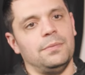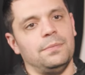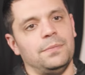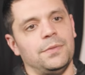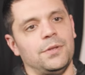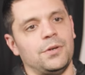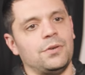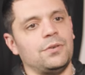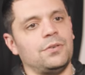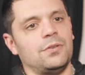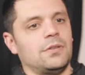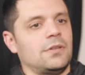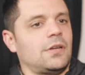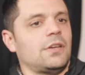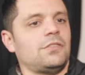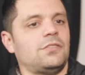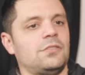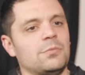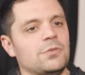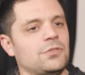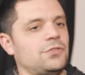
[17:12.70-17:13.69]
they're
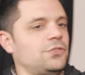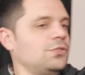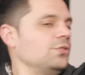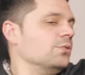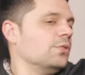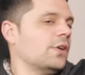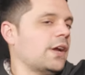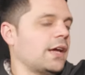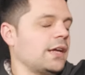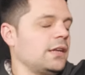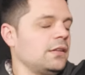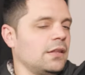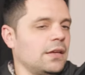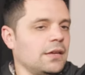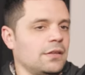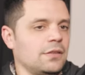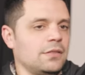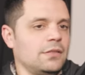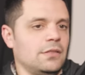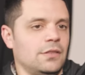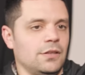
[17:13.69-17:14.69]
customers too, right? Like
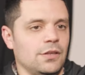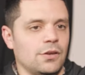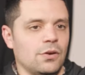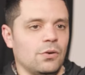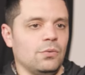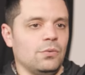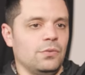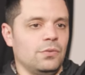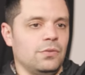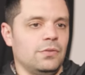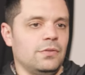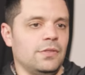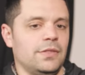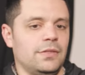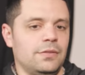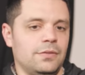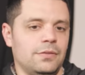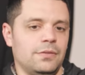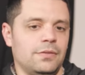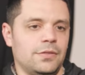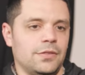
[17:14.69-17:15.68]
you know,
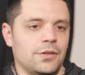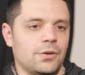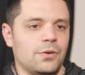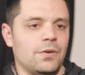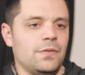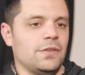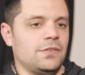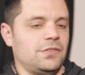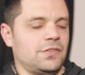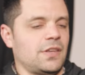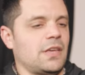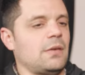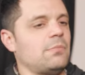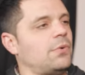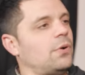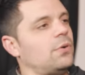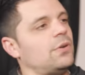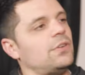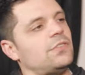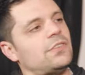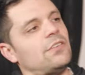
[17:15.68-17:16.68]
they're in the same
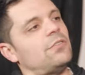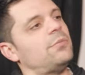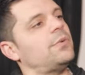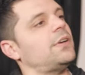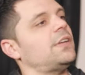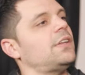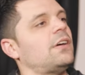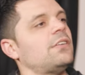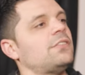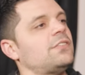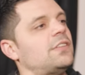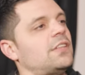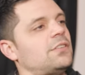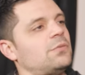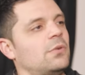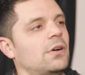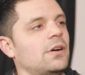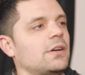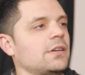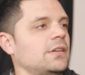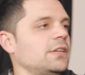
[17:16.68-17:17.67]
boat as everybody else that's
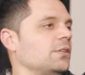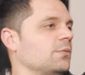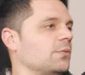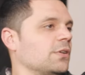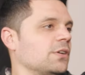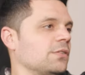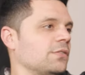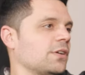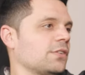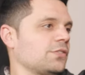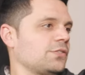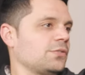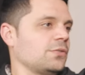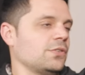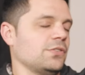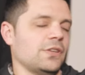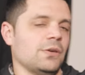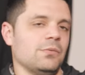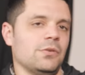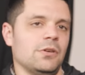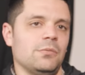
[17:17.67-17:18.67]
walking into one yeah. of our
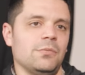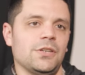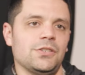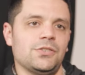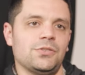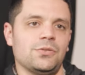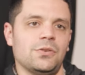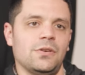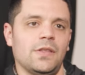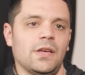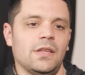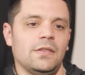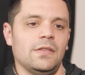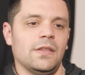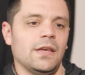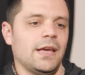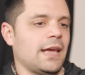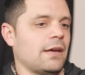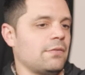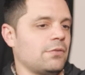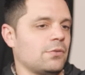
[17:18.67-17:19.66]
stores. They want to make sure that
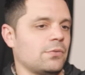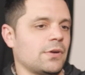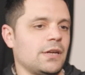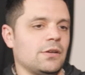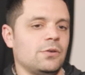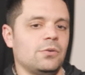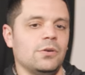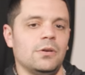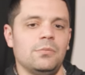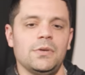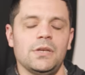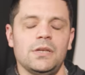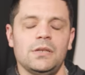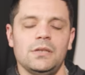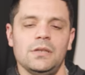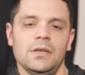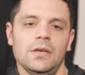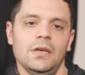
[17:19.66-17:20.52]
they have the right equipment.